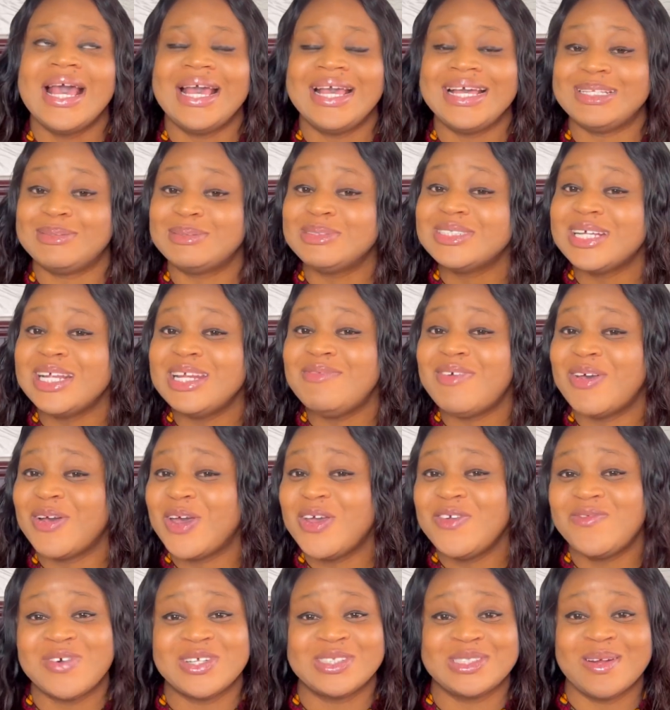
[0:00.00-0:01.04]
Especially if you're
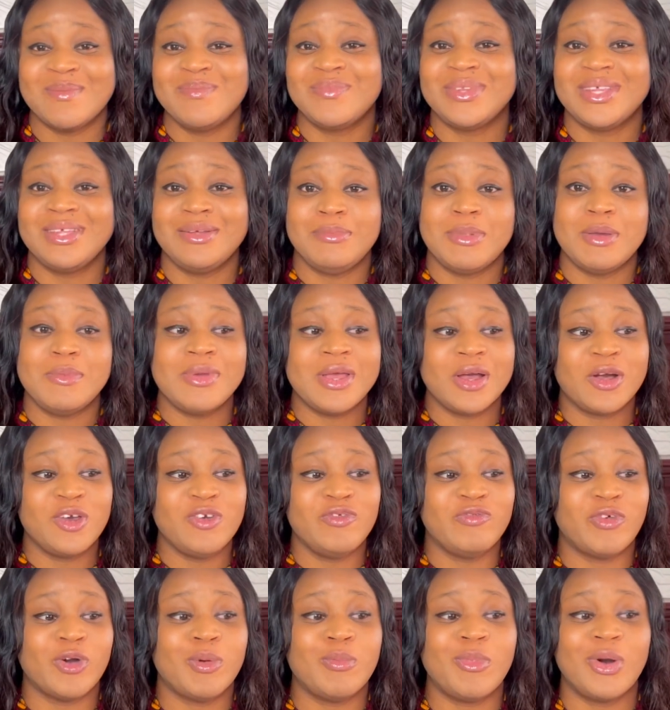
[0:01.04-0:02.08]
going for something, maybe you're
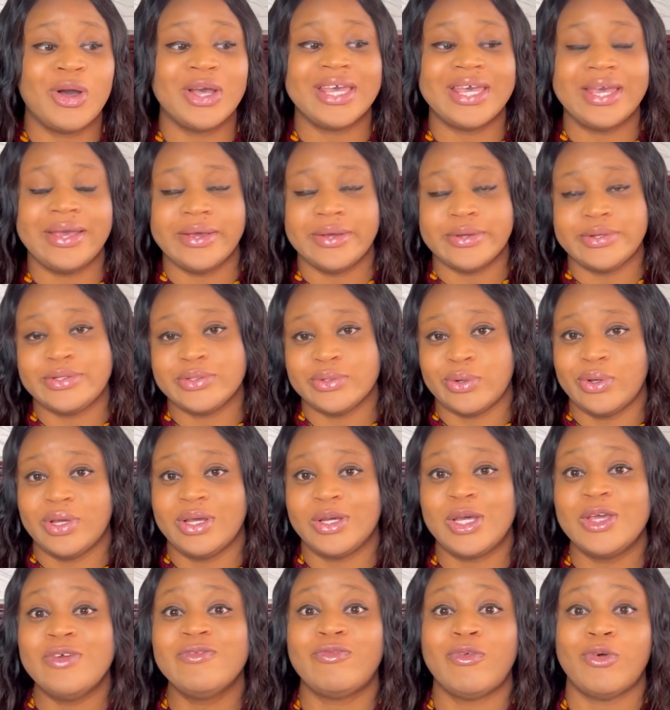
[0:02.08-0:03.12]
going for a mortgage or you're
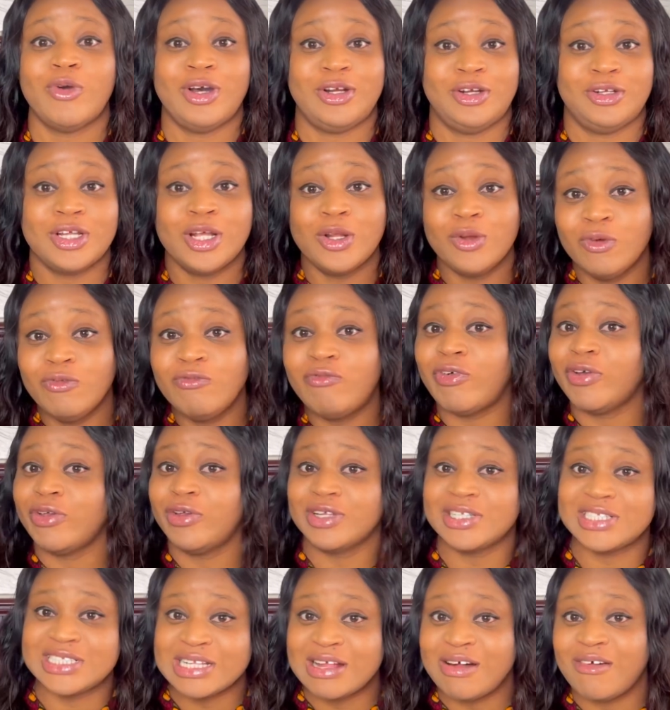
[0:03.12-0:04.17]
going for another loan for
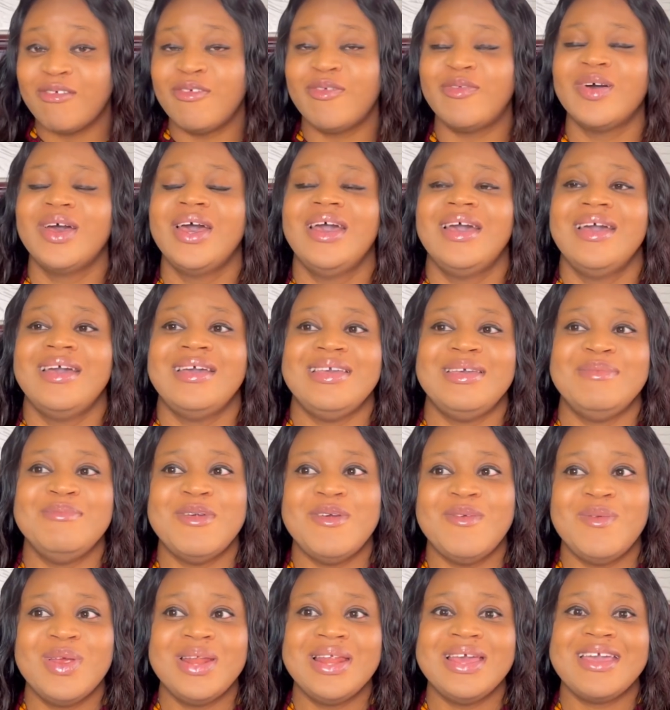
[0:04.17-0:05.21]
yourself, it may
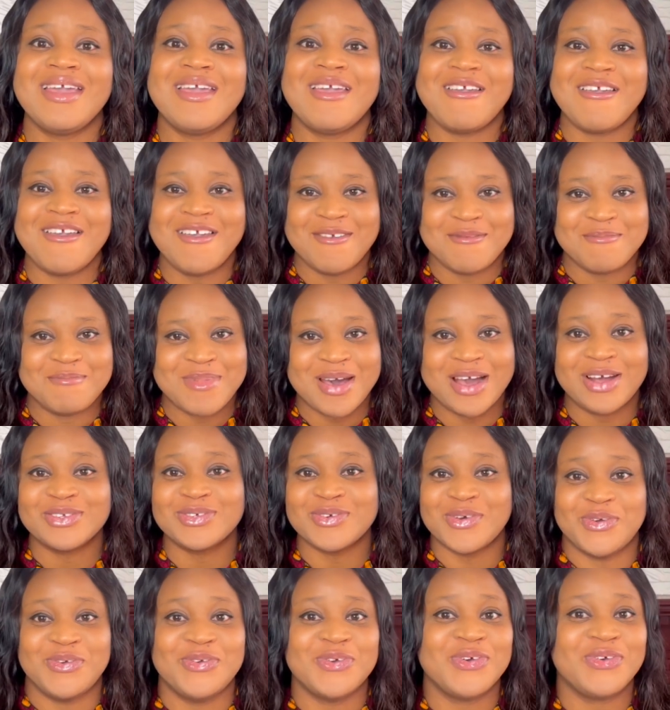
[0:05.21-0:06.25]
really impact
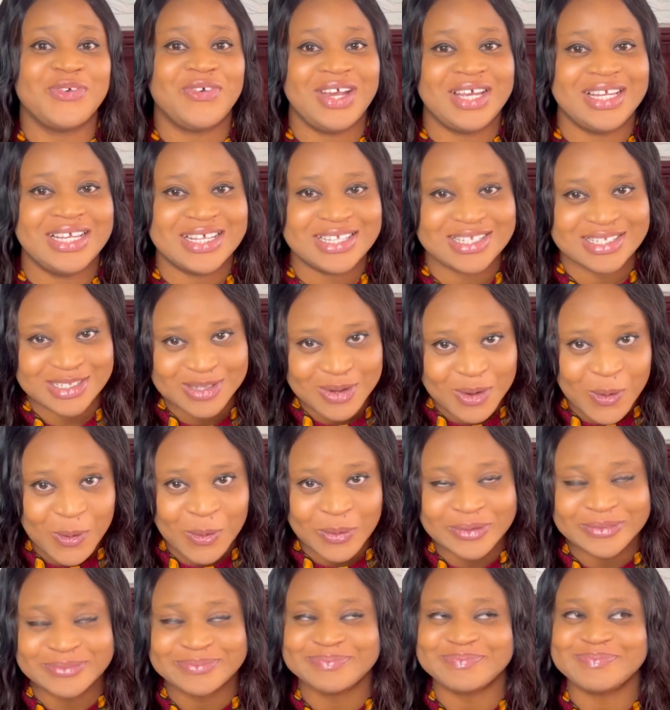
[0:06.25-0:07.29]
on your credit score.
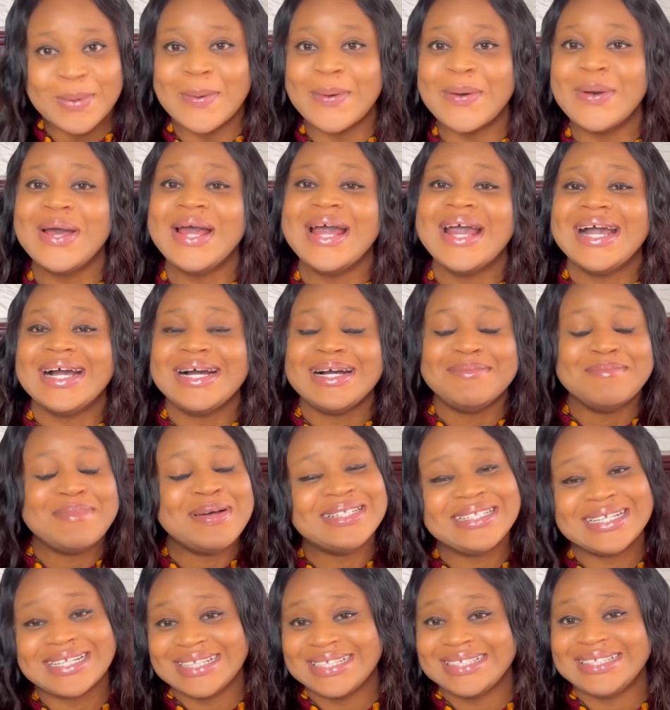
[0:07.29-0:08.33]
So
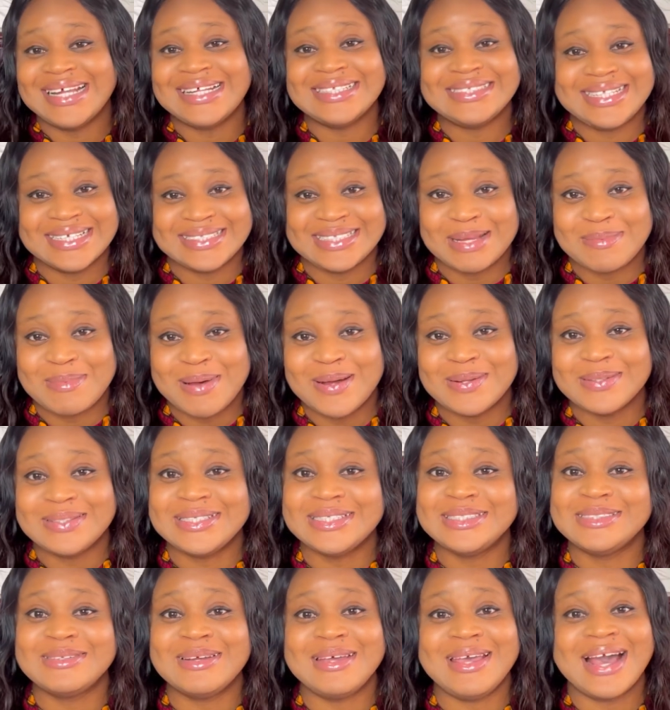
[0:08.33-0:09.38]
basically that's that about
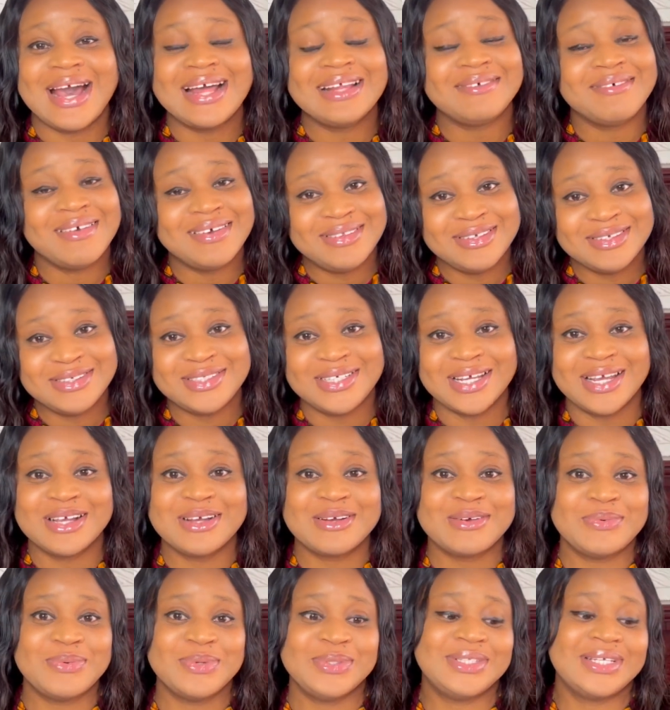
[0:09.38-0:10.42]
it. So a hard credit check
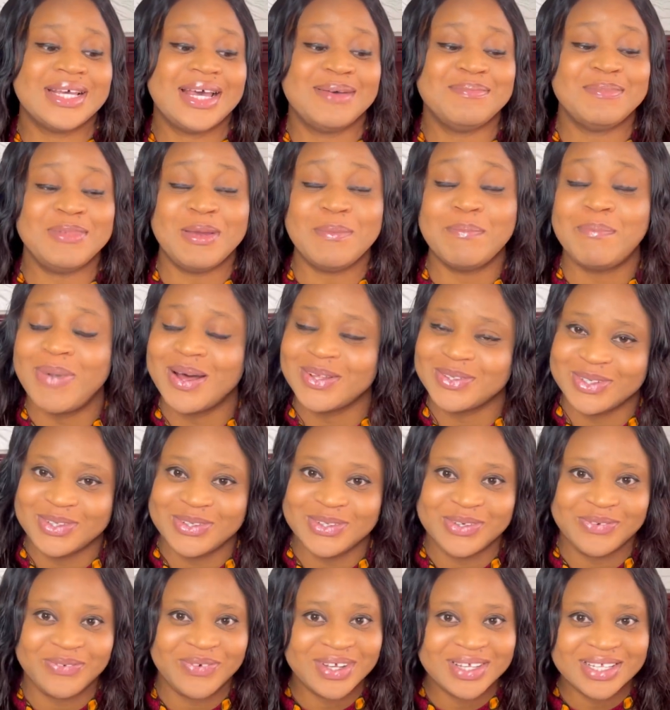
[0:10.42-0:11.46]
would impact on
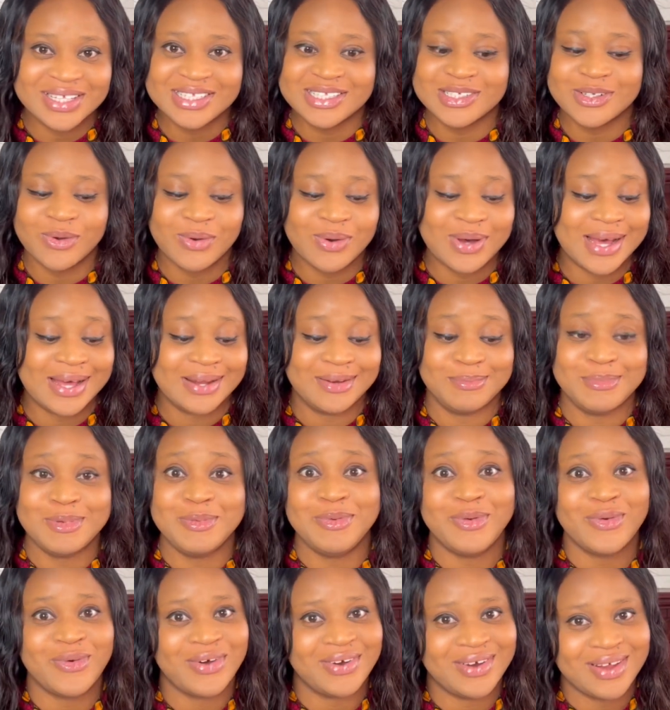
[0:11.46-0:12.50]
the credit score and
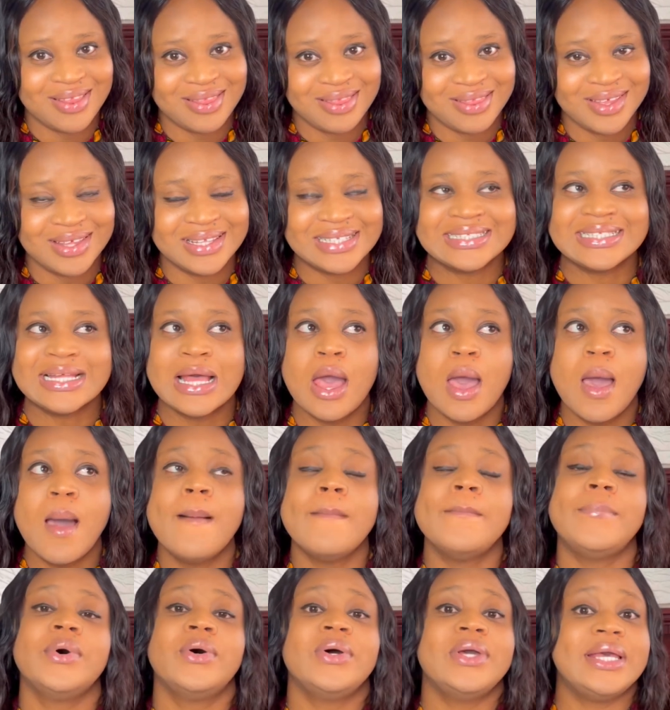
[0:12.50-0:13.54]
maybe other things,
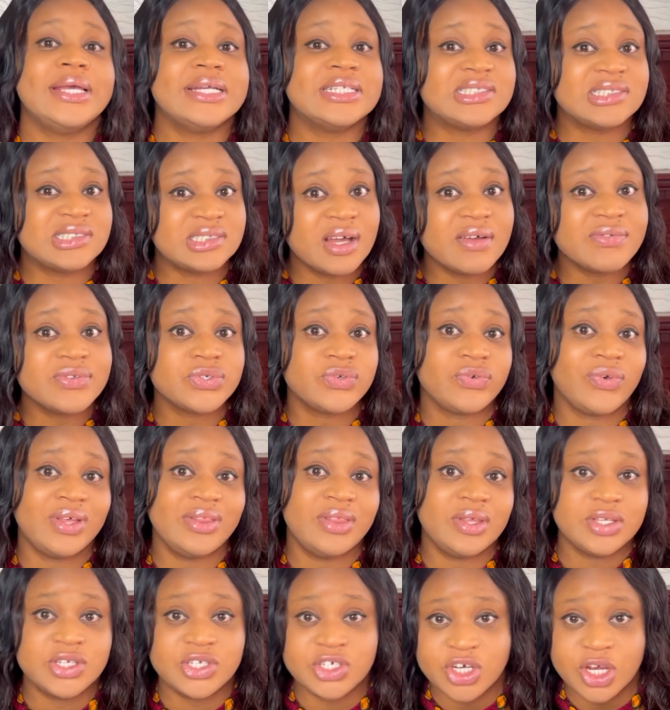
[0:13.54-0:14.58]
but a soft
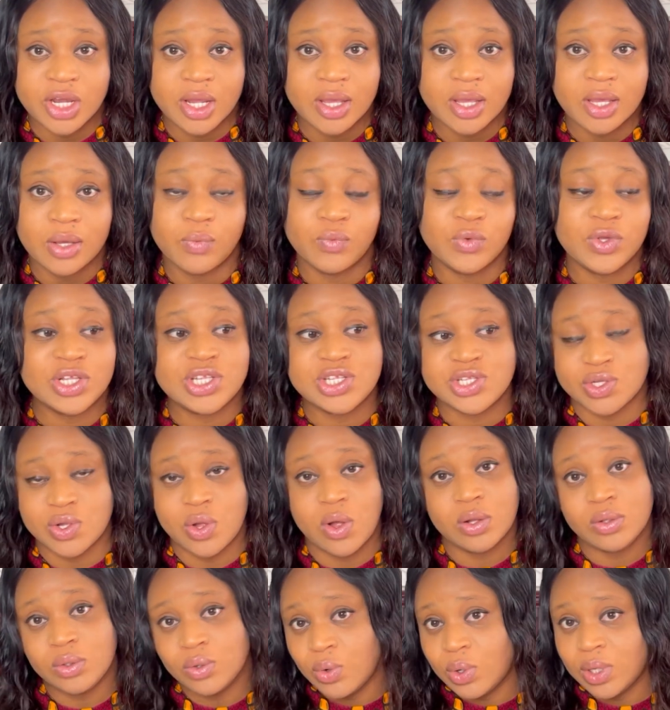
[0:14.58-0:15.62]
credit check, it's
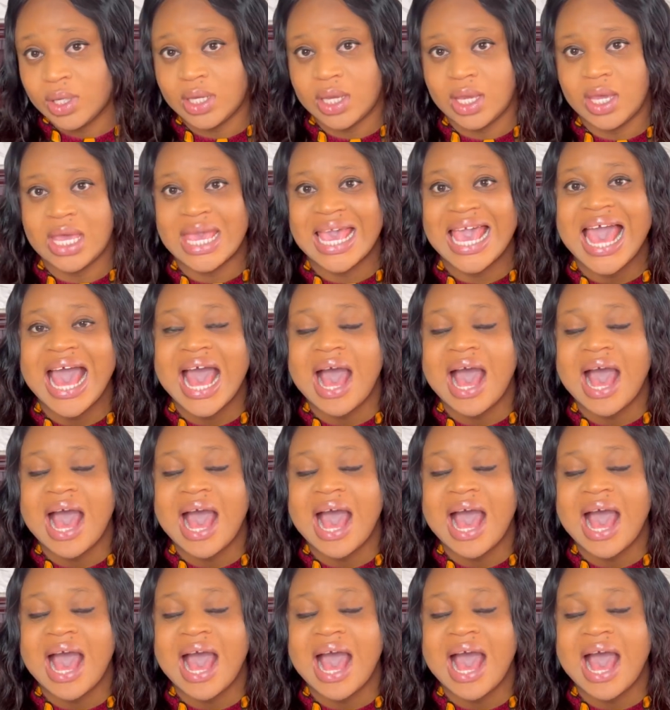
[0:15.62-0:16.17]
all okay.